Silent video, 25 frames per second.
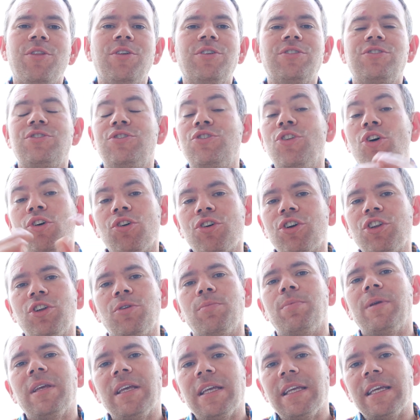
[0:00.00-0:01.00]
that's not going
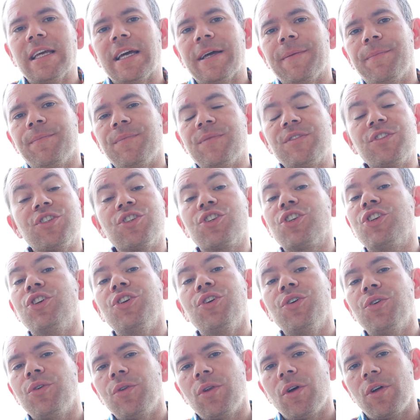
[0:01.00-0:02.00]
to be
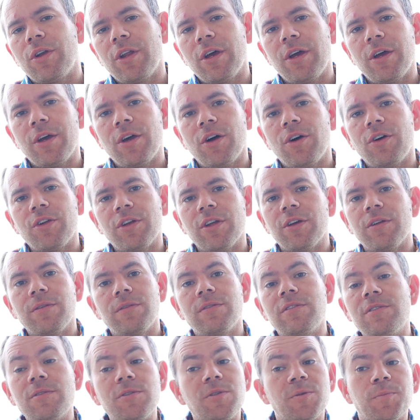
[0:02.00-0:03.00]
secured on
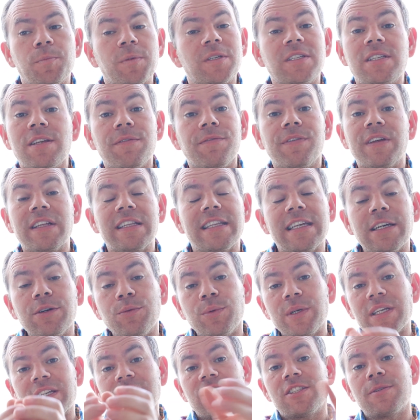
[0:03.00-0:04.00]
a specific deal.
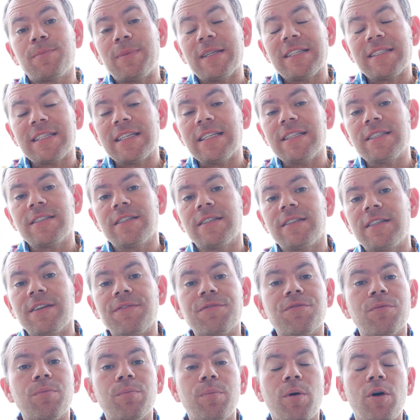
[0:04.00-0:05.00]
We can split it into
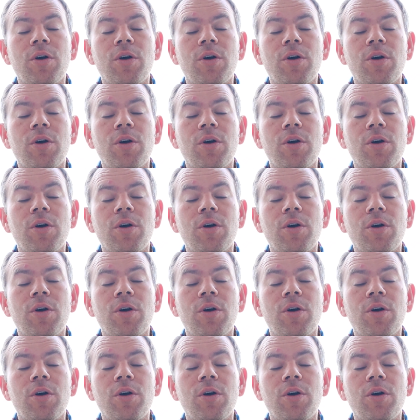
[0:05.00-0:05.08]
different